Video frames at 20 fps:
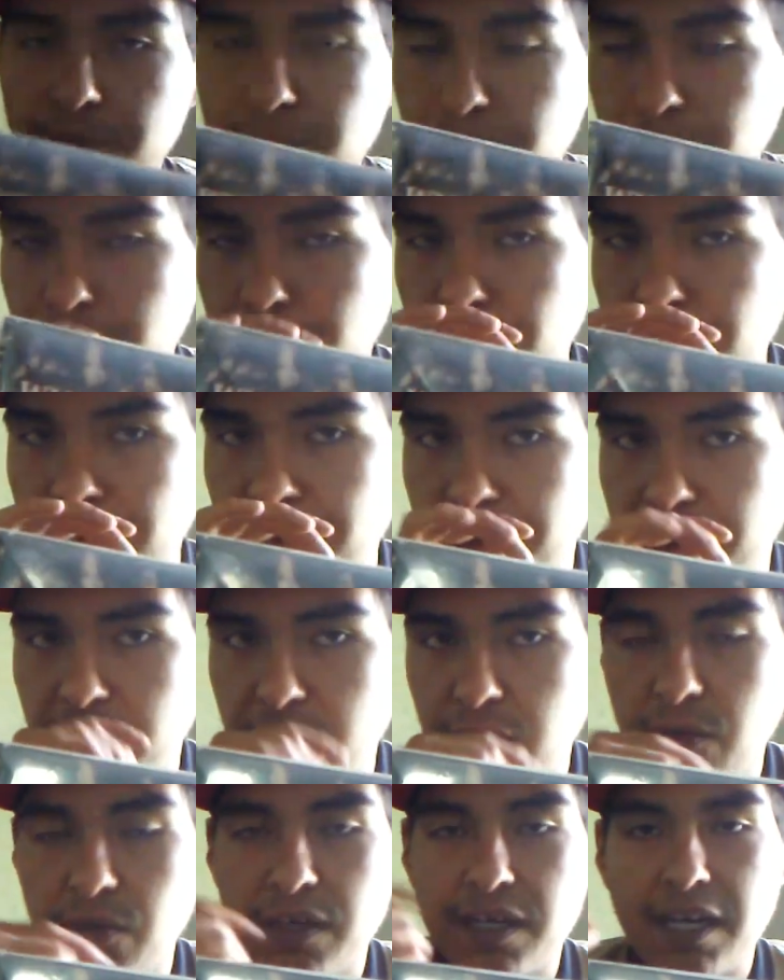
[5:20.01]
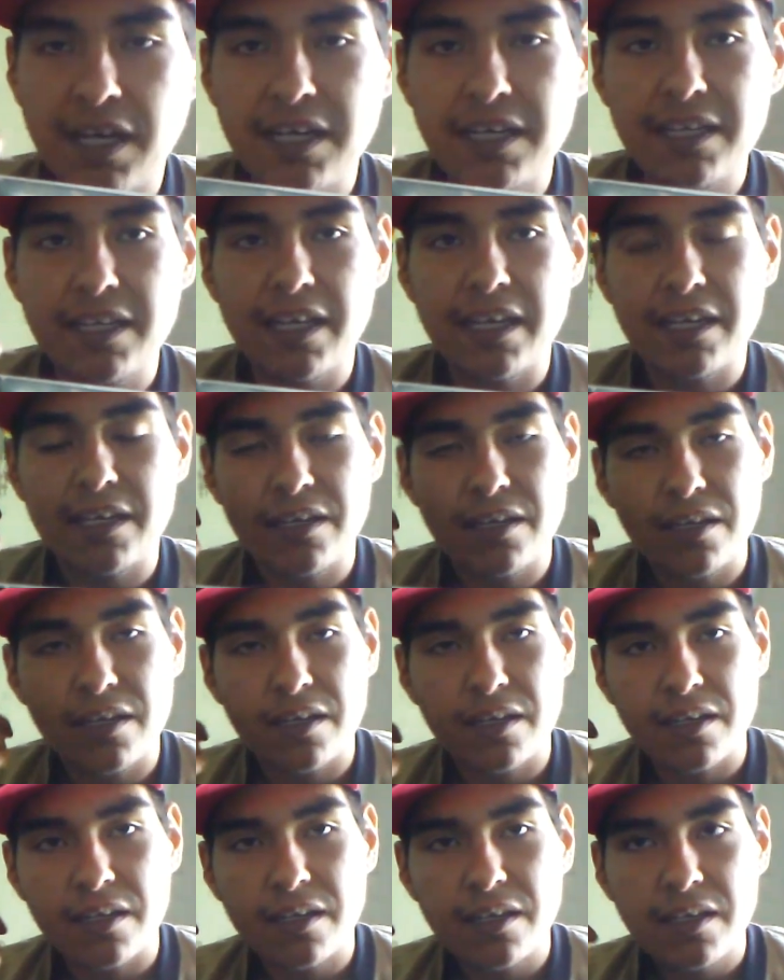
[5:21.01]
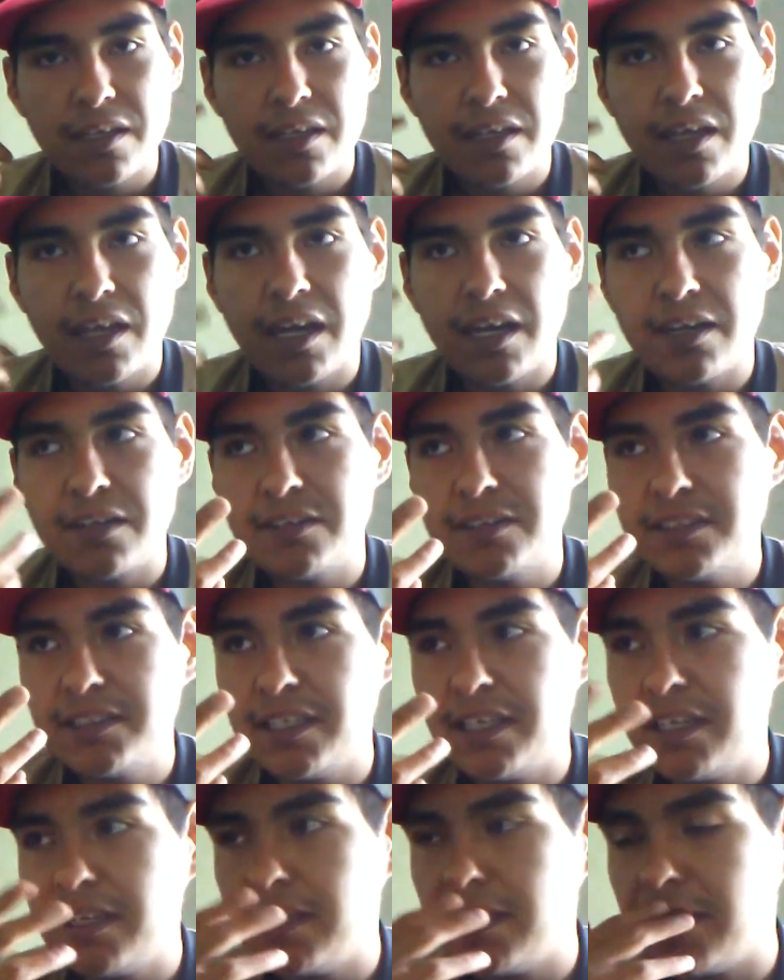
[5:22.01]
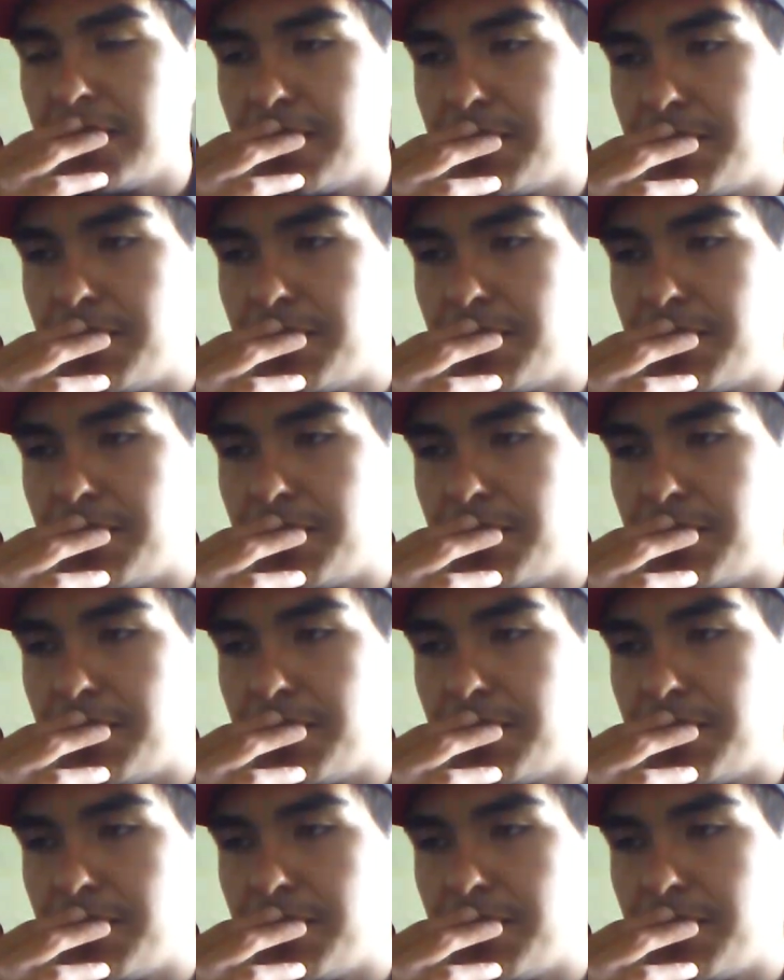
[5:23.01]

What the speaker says: they were kind of like, how do you say,